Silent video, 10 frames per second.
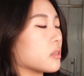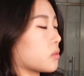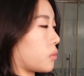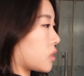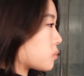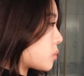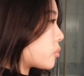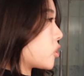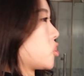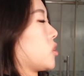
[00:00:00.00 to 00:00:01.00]
is going to be
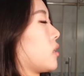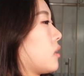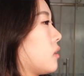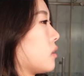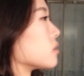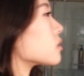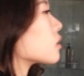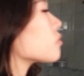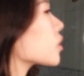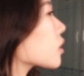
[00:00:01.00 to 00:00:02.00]
pushed in instead
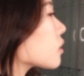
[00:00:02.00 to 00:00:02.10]
of like